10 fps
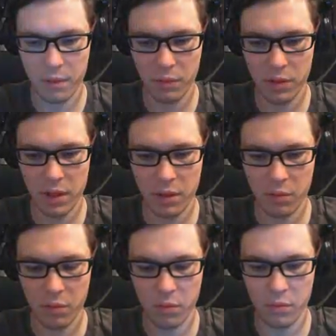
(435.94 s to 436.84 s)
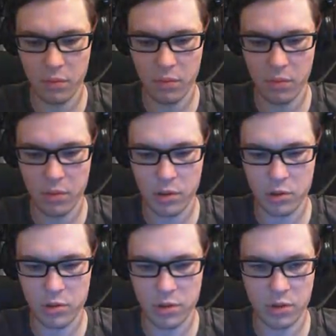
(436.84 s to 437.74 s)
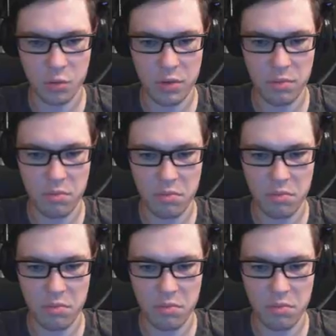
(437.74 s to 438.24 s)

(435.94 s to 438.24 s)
What now? Just gonna swim?